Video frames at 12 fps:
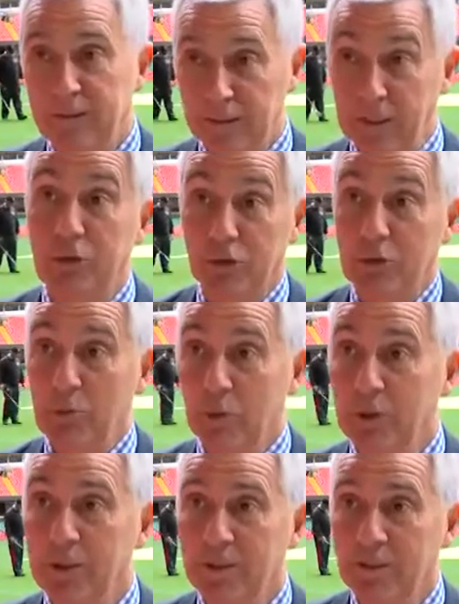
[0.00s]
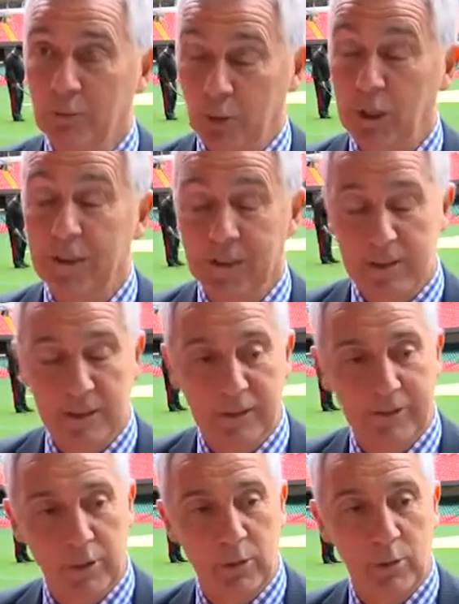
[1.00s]
literary world
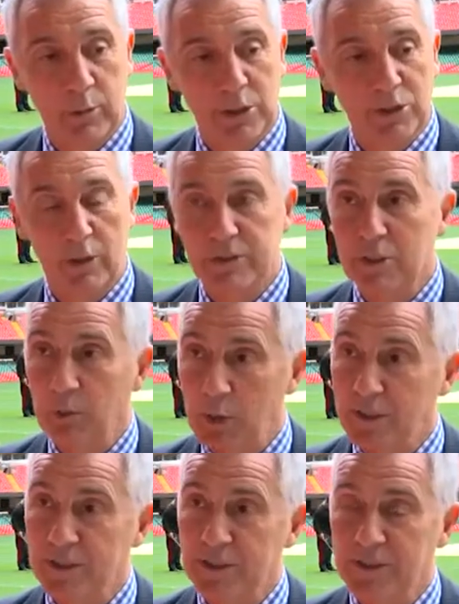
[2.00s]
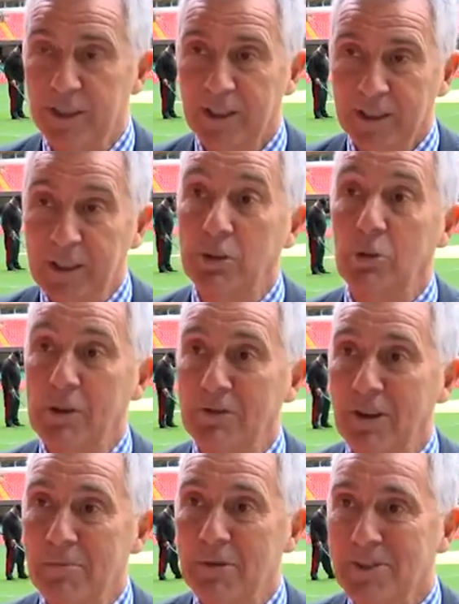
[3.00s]
for which obviously Wales is equally
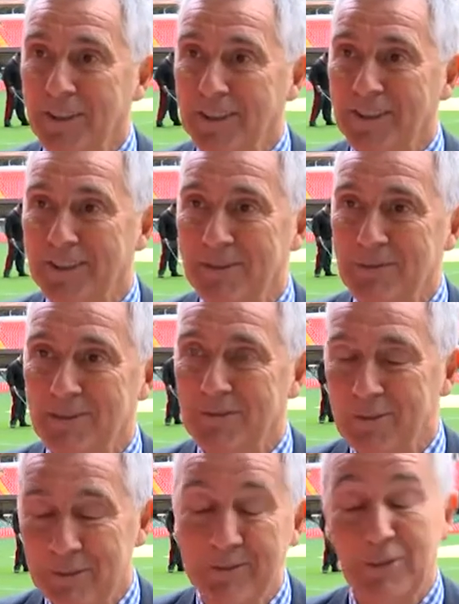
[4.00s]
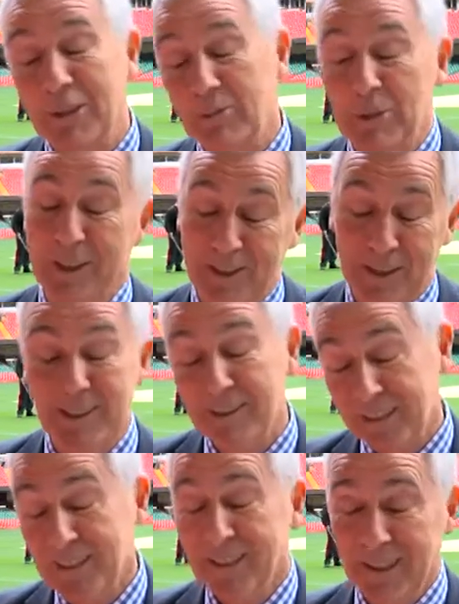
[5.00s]
famous, I think, in terms of rugby and
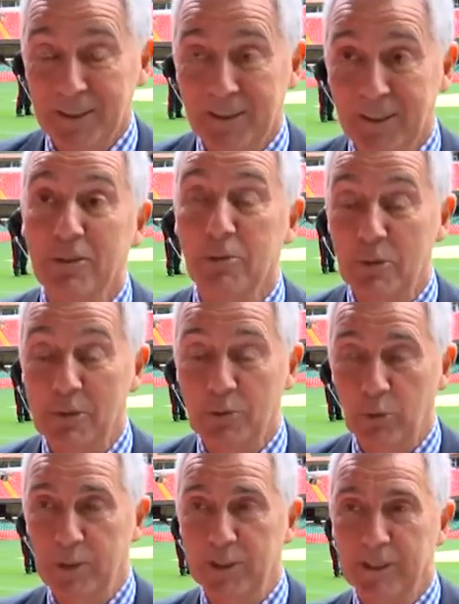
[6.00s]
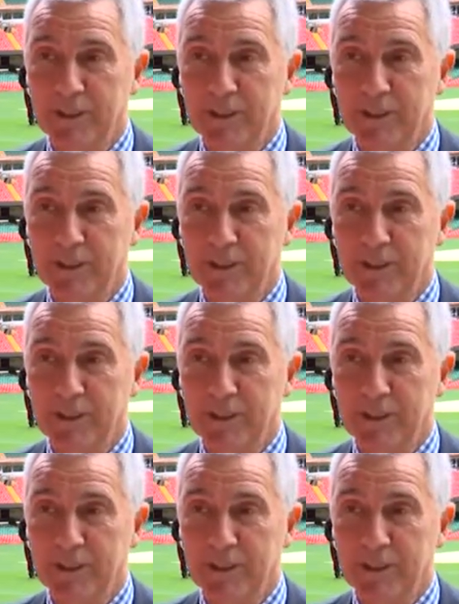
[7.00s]
the written word.